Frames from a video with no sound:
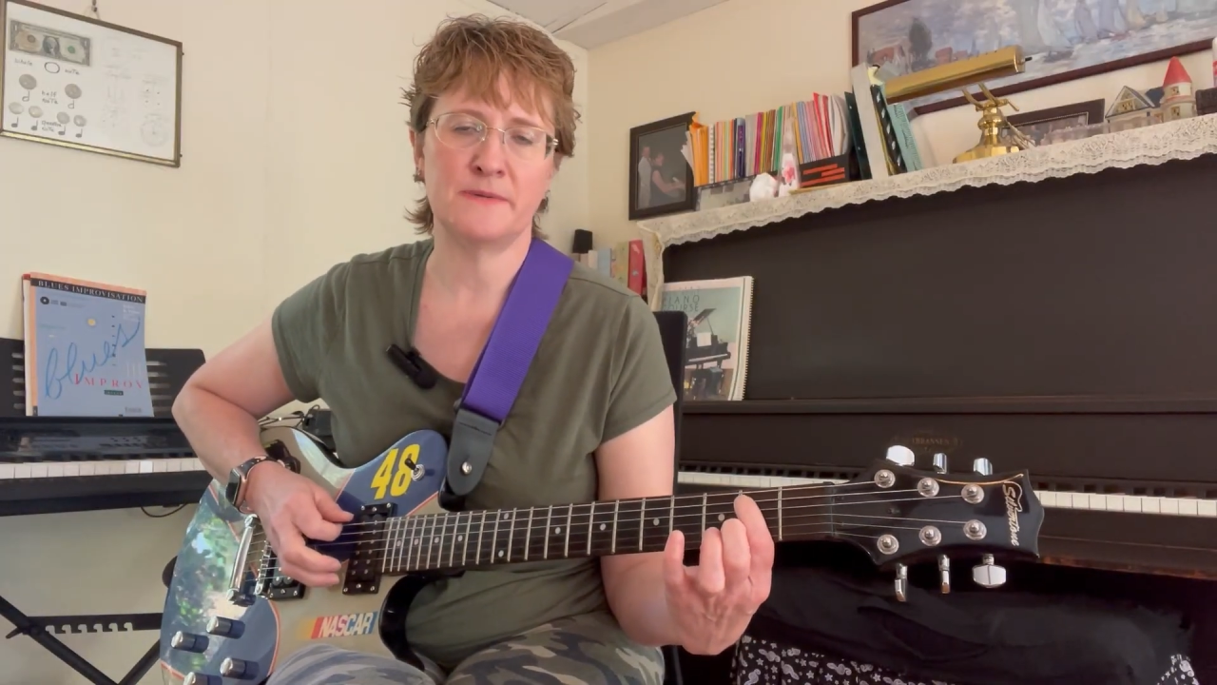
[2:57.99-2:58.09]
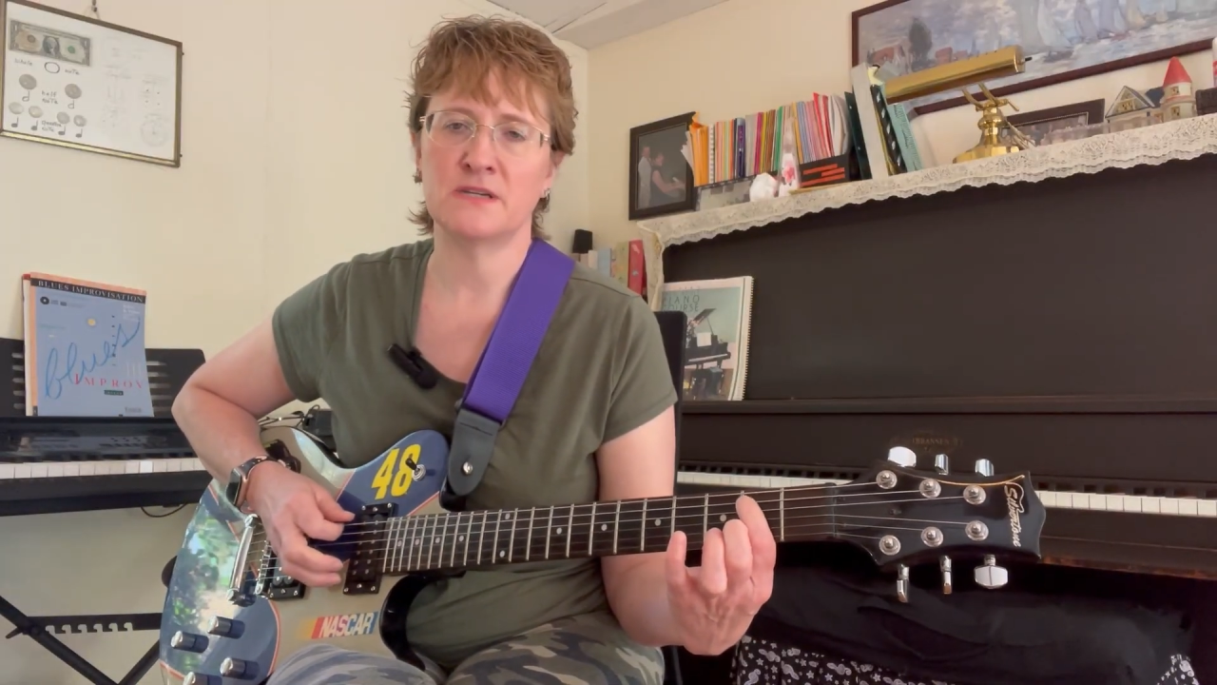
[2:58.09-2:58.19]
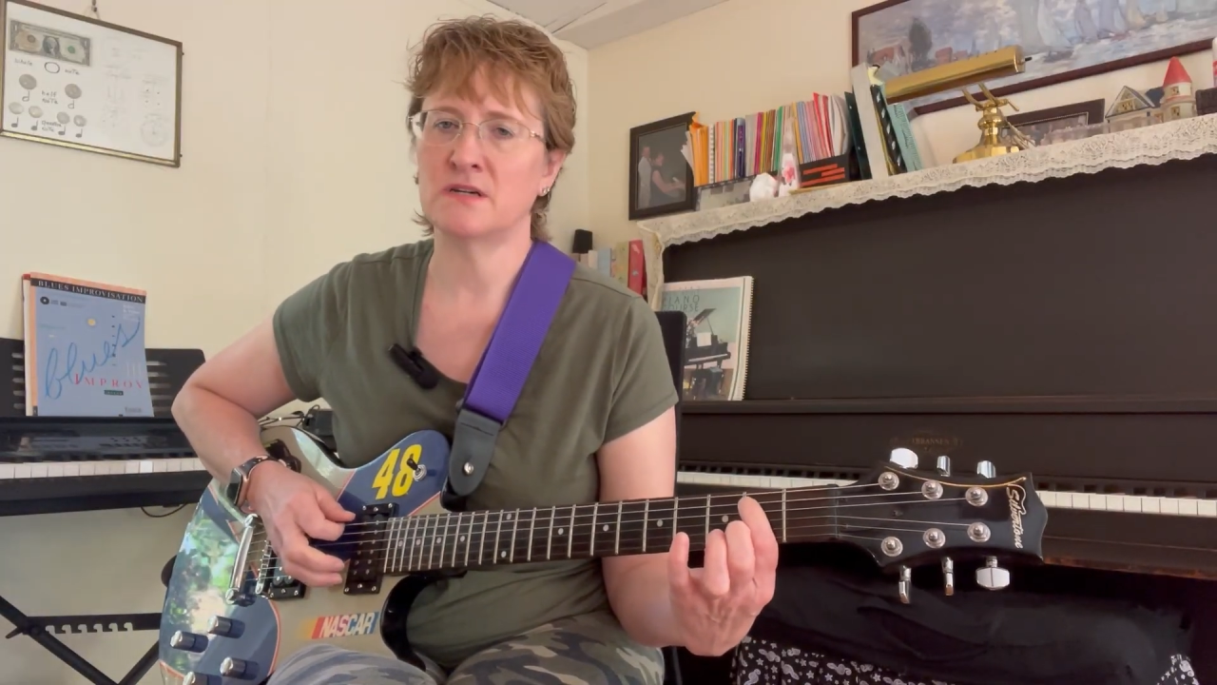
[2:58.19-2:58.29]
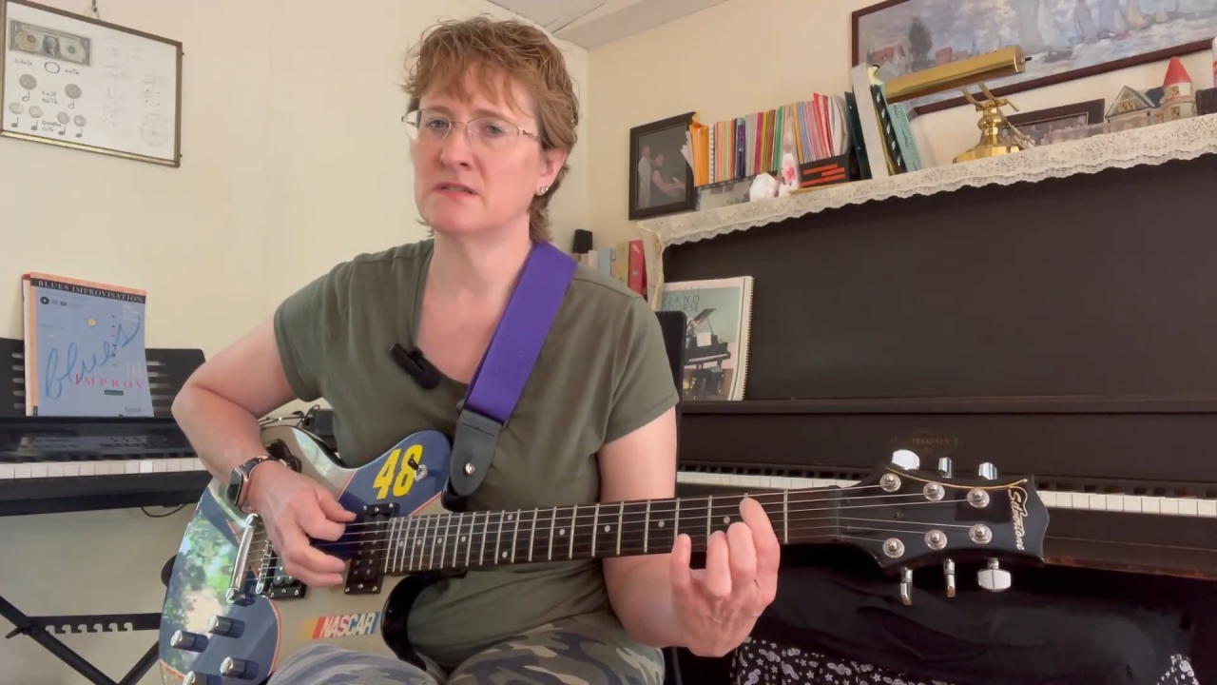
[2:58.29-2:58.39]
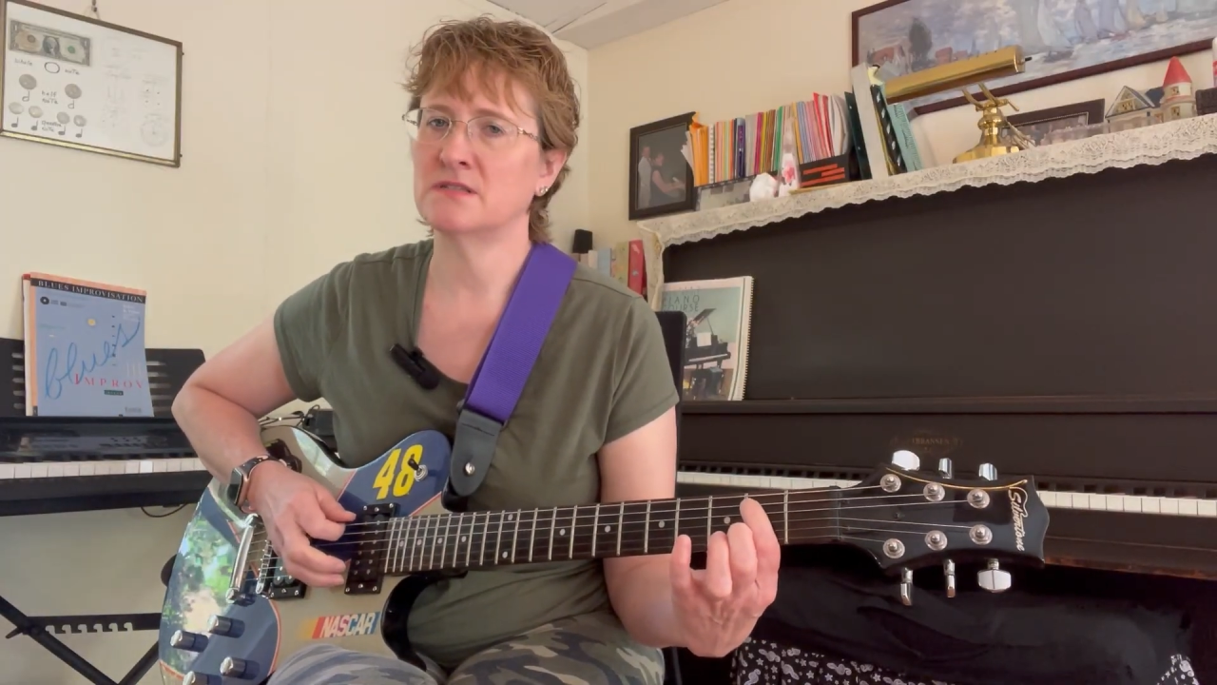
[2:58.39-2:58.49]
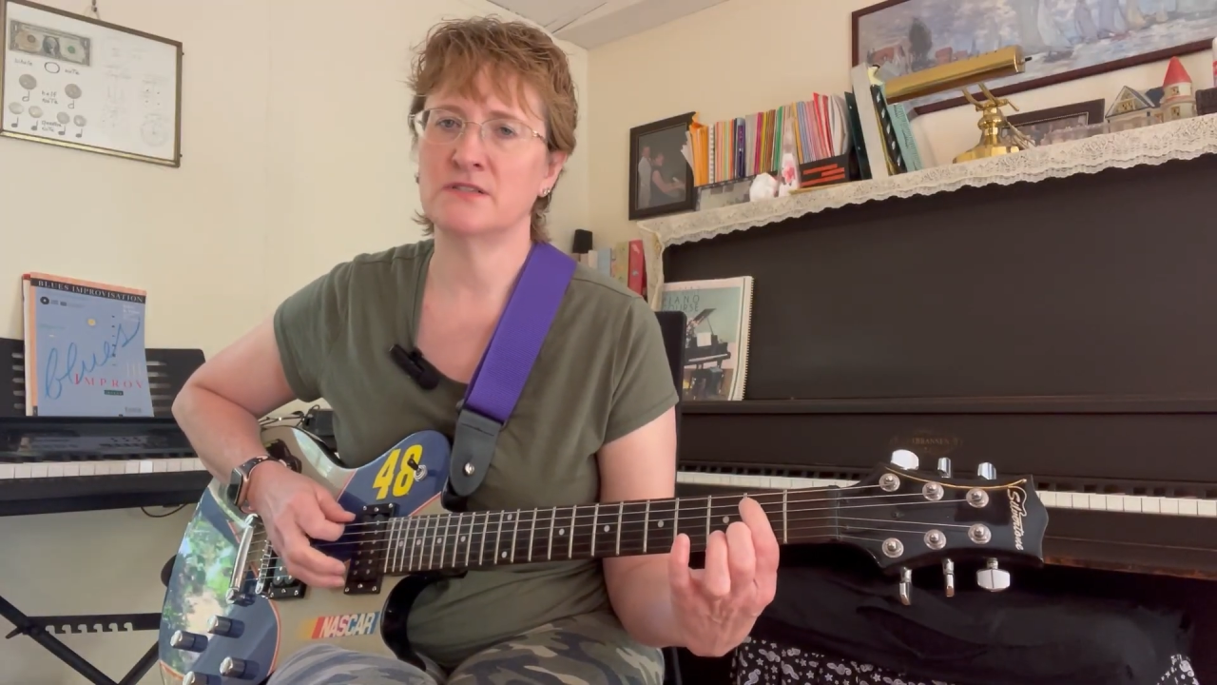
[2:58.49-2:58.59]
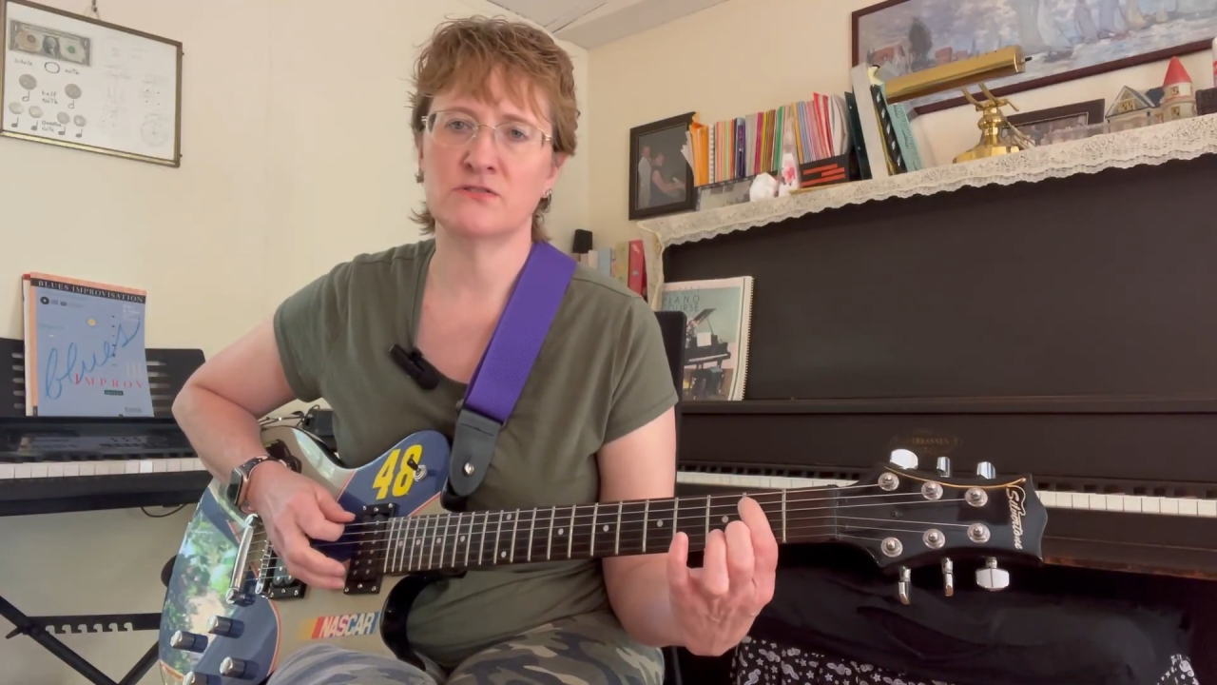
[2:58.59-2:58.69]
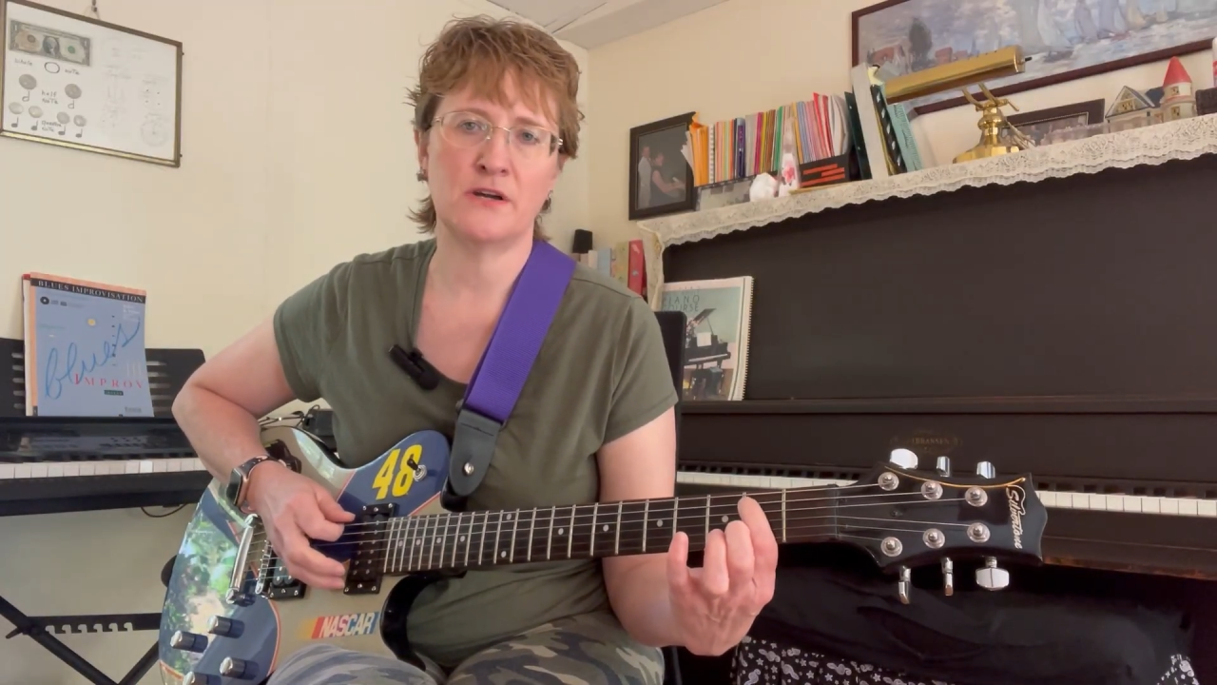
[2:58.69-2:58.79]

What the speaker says: because they're